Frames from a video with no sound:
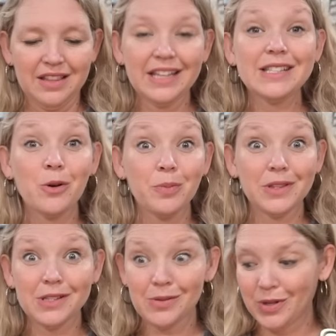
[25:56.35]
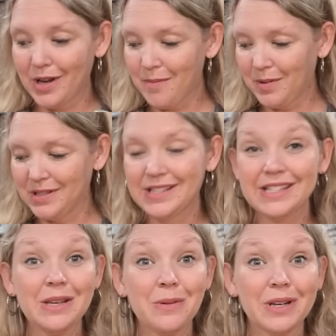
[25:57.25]
Let's open this one up and
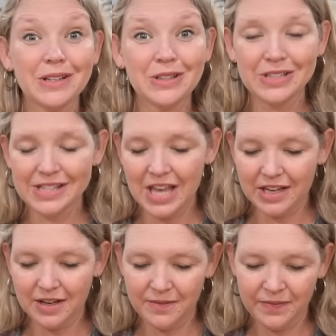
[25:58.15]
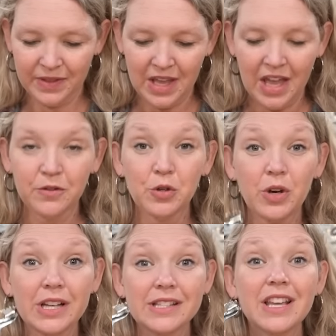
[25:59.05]
see what it looks like. If you
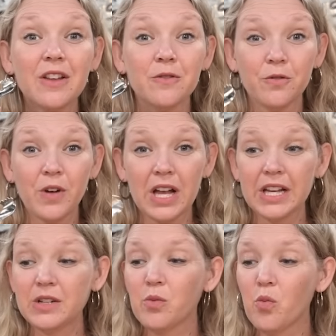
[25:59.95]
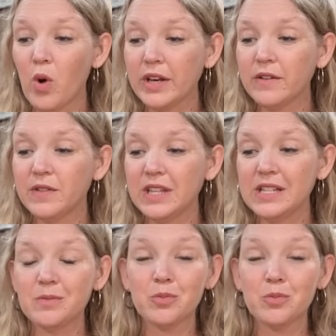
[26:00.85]
guys can find one of these